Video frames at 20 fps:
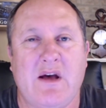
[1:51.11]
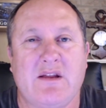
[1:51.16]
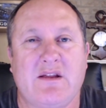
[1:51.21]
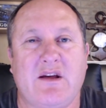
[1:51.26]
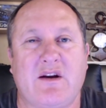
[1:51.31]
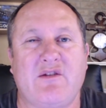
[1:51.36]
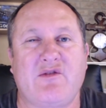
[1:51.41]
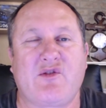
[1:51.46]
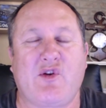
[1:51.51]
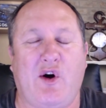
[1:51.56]

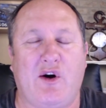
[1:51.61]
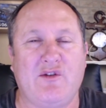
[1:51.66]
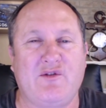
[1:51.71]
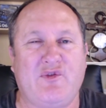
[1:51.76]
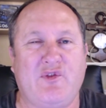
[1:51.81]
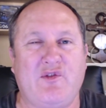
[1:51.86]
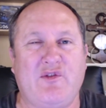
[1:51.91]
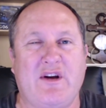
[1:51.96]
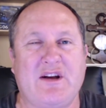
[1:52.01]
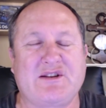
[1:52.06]
that have gone
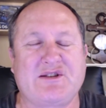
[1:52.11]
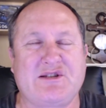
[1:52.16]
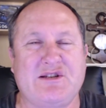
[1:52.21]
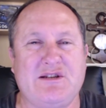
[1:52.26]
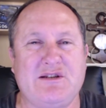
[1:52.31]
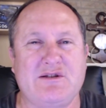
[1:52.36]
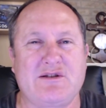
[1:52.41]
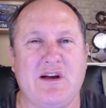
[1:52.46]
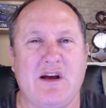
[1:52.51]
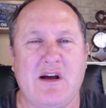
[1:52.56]
for
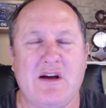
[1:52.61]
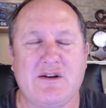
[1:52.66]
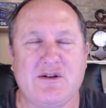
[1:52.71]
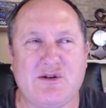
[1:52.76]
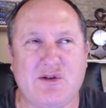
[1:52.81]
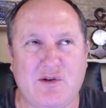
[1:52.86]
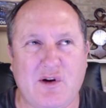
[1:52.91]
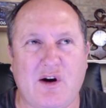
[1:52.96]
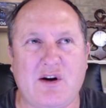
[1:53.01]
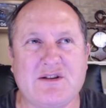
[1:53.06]
vaccines,
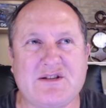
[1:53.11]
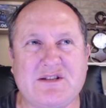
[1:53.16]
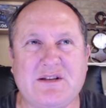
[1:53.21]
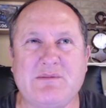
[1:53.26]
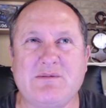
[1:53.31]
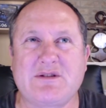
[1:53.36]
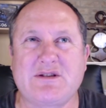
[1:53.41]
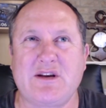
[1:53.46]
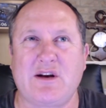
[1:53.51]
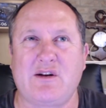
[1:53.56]
should ask
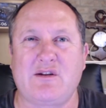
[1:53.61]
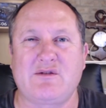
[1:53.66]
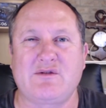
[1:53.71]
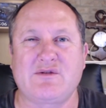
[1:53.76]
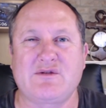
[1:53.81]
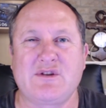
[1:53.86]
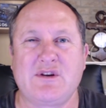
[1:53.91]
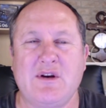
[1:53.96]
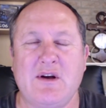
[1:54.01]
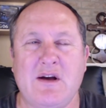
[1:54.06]

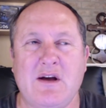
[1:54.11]
themselves,